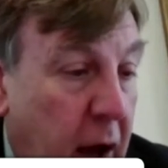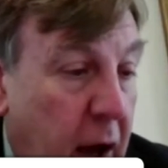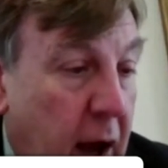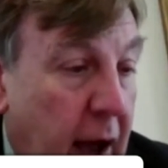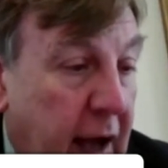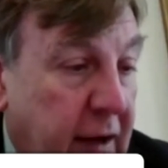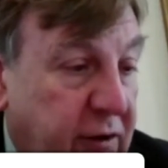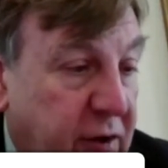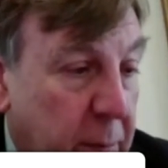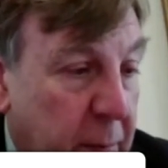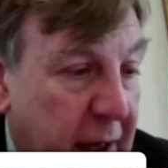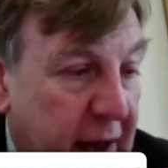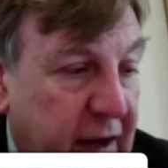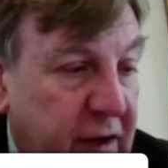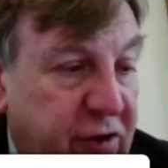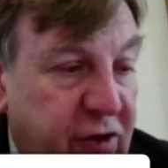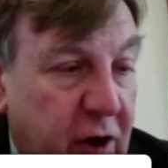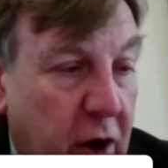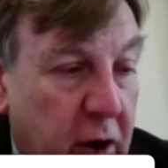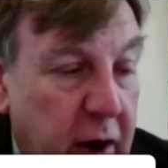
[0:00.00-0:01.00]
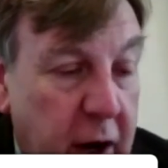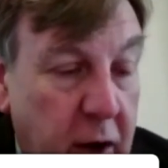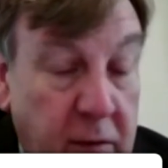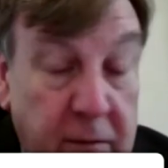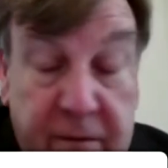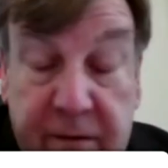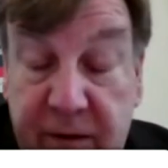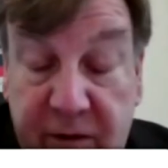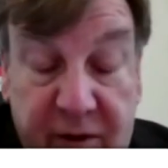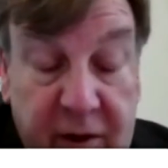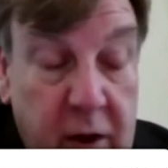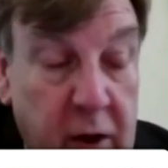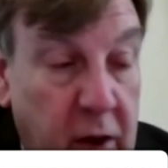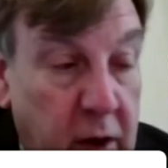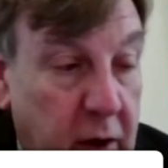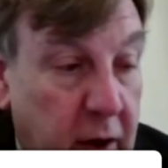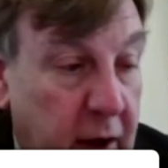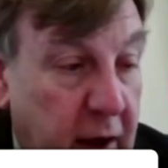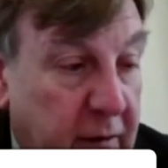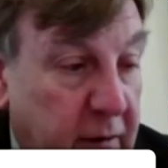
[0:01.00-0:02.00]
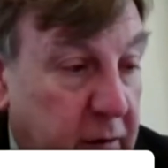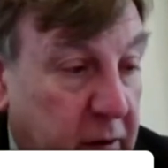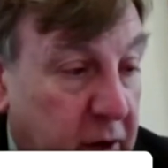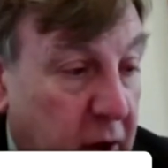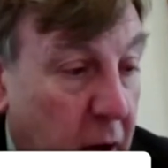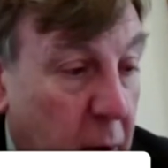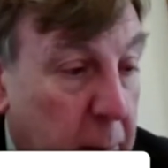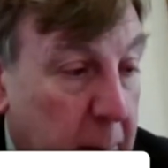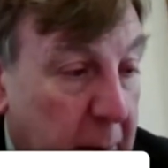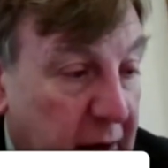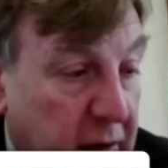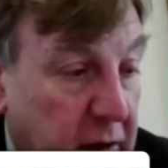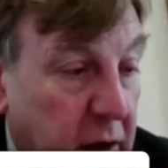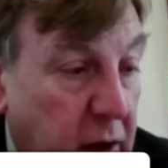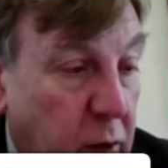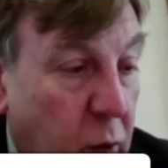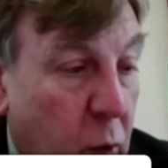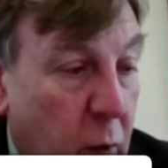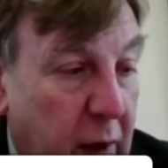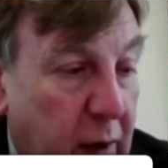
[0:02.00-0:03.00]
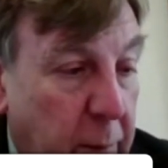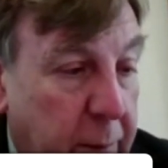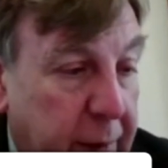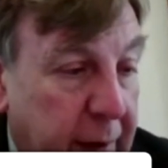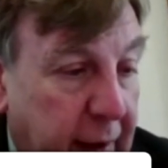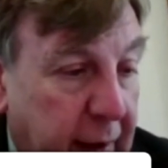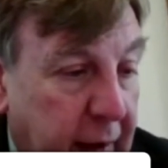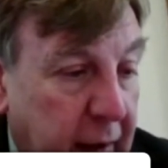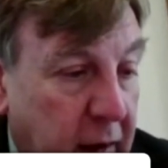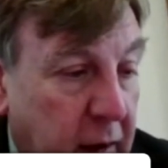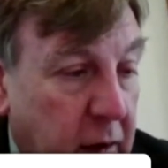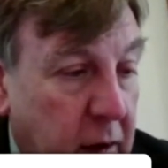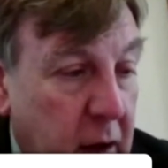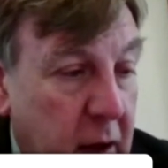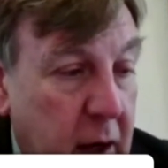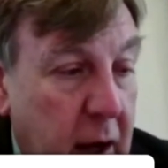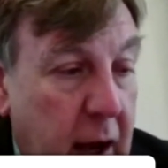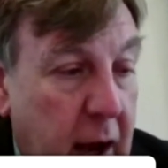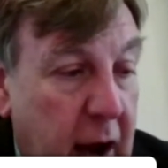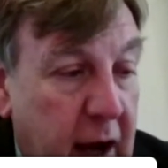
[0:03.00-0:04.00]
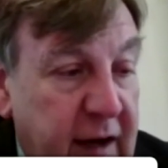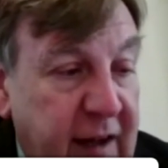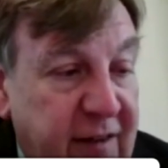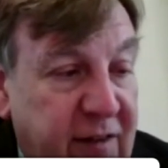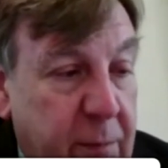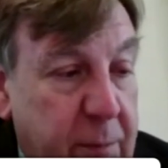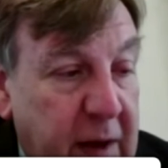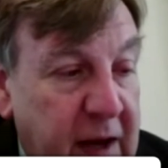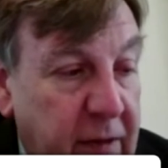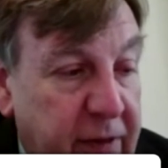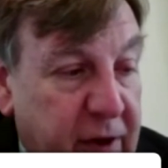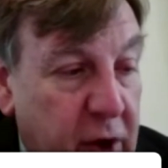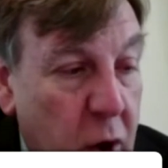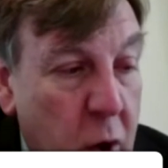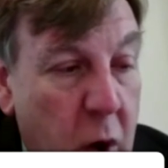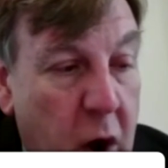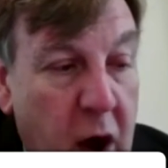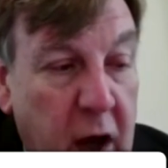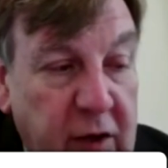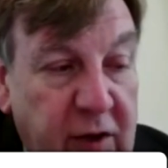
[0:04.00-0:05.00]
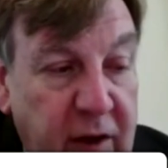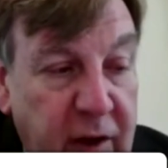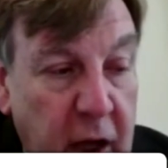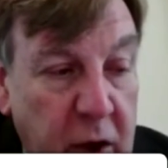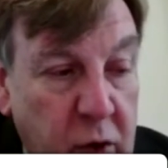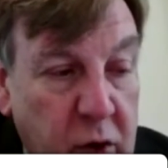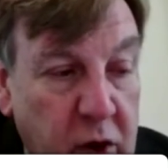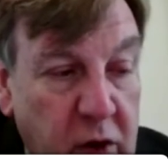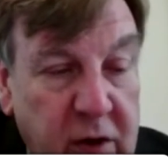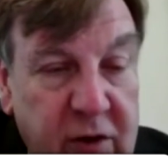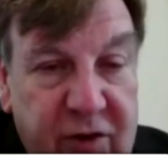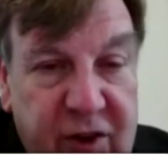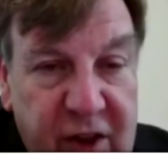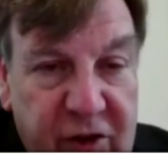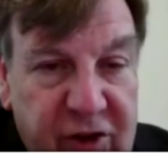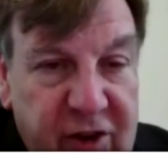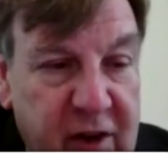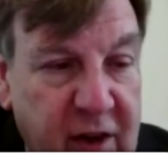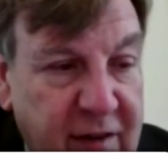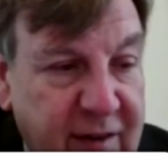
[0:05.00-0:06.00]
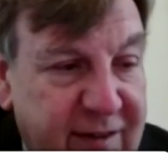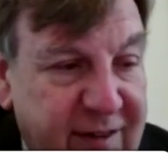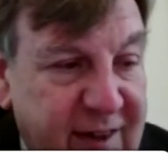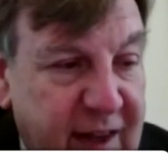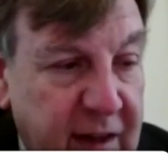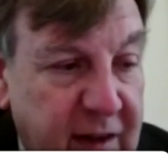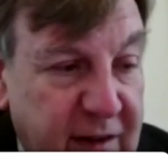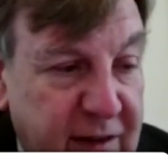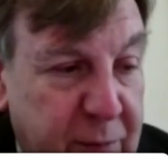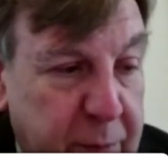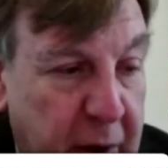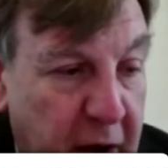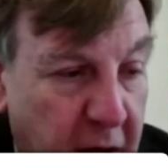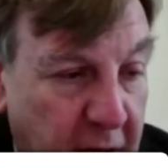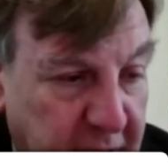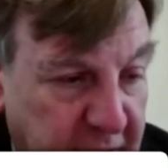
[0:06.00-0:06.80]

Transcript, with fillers: uh, and to manage our own physical and mental well-being. And it's been through our local digital skills